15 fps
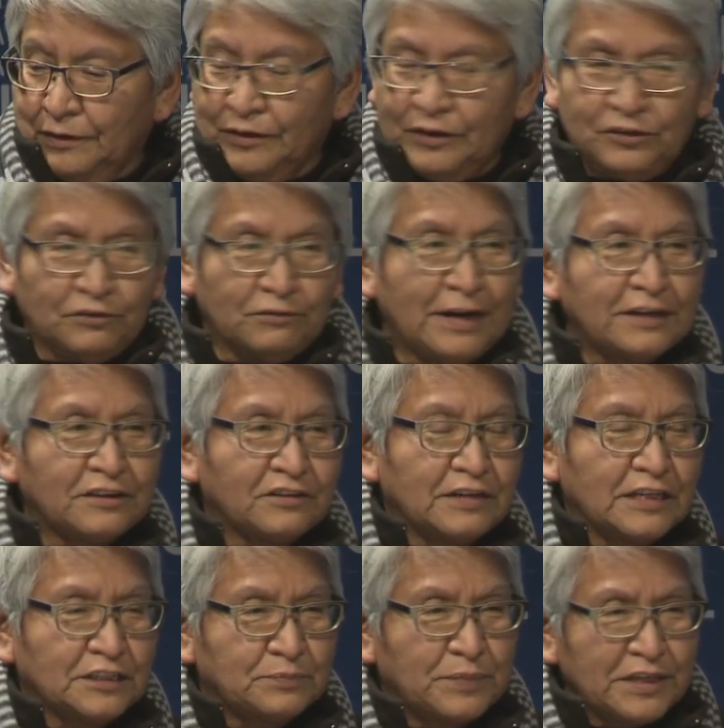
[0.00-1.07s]
The director
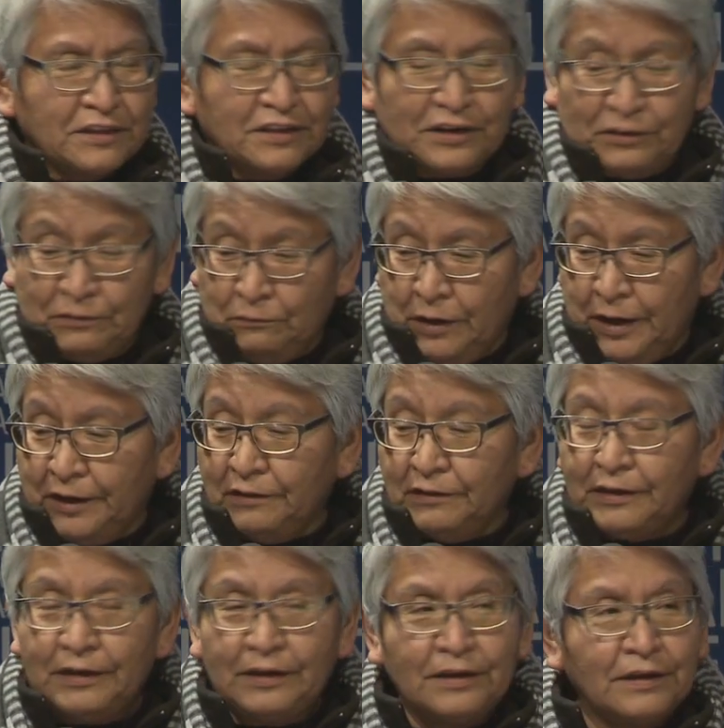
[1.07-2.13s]
has been there a
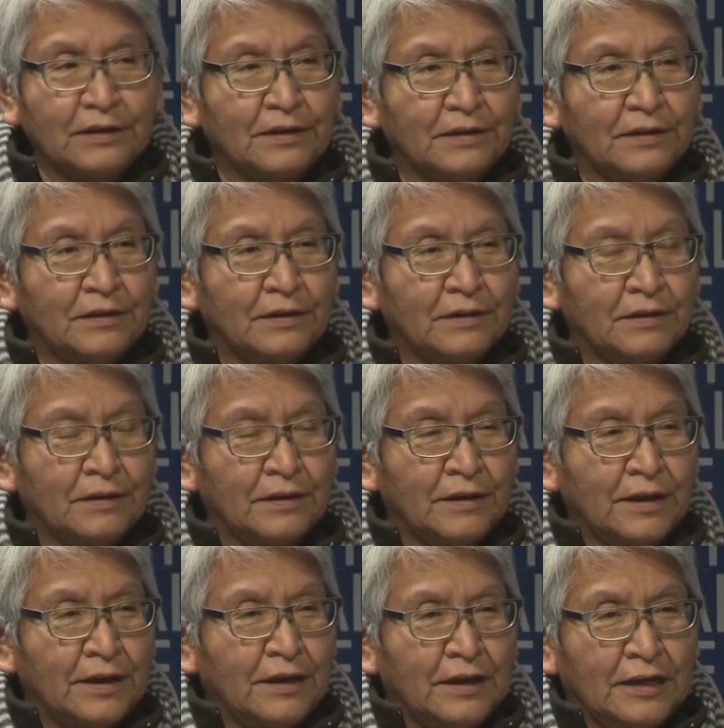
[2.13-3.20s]
while
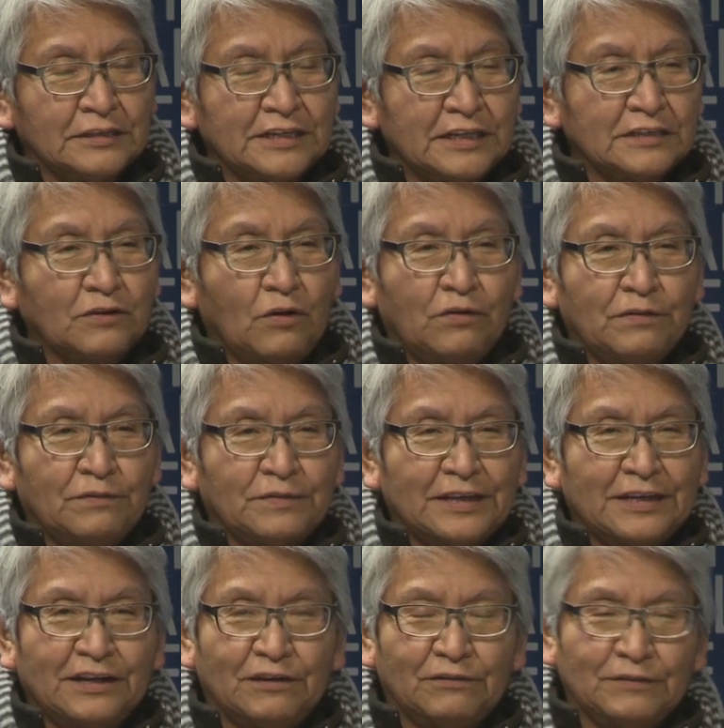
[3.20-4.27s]
and says, oh,
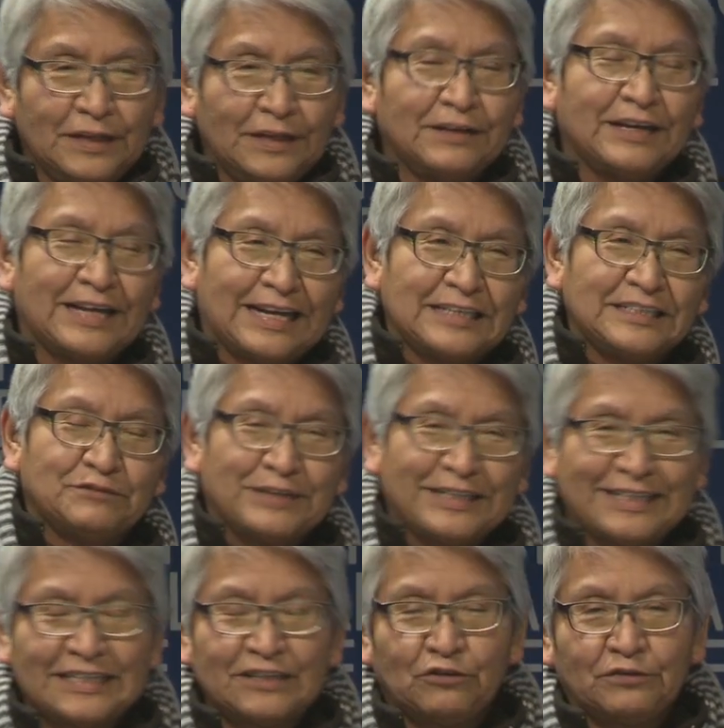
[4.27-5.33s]
you know, I guess we
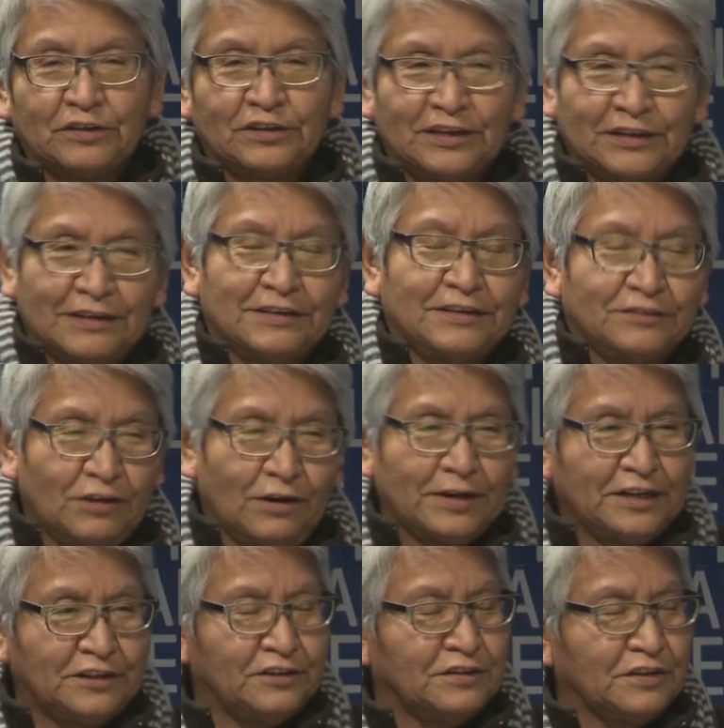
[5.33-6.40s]
did overlook
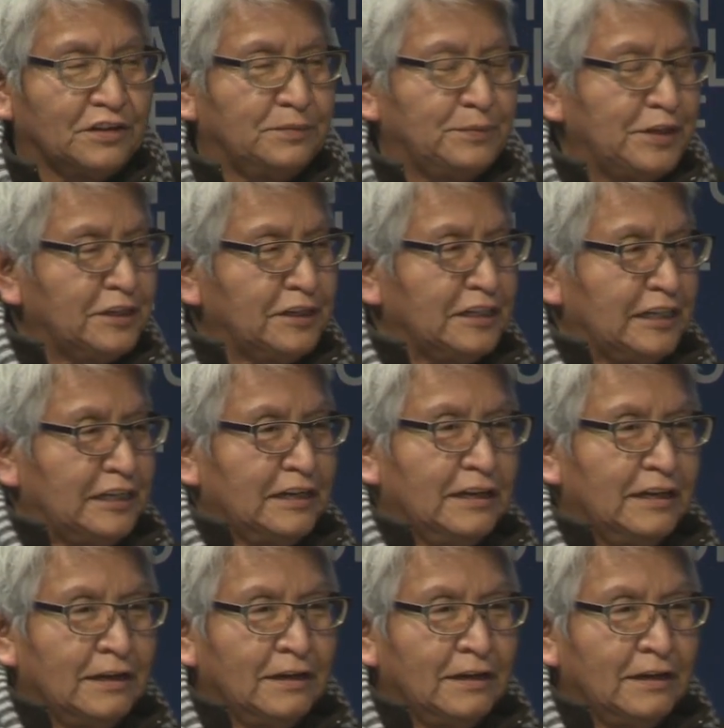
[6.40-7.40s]
talking to the community.